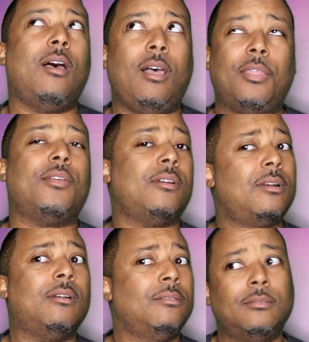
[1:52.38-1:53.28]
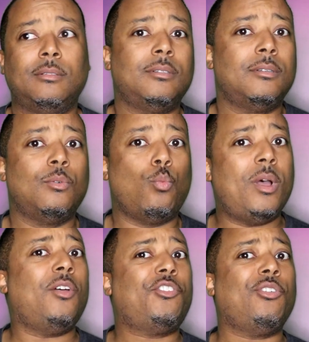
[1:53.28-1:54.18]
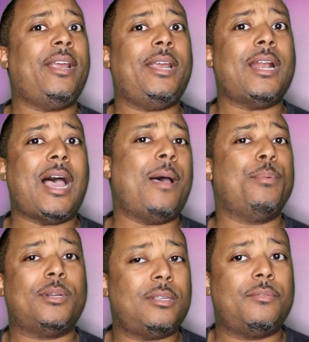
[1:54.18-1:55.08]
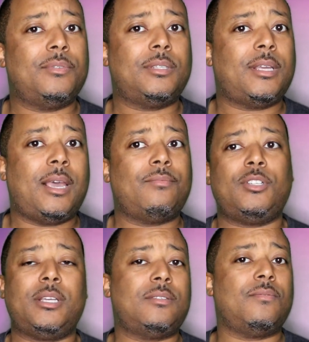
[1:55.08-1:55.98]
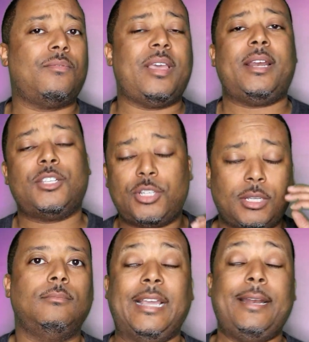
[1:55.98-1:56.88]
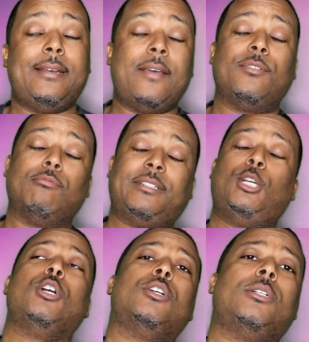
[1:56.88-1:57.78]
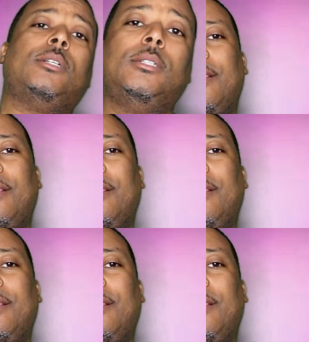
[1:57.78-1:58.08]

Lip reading: other well-trained operatives have just vanished and never returned.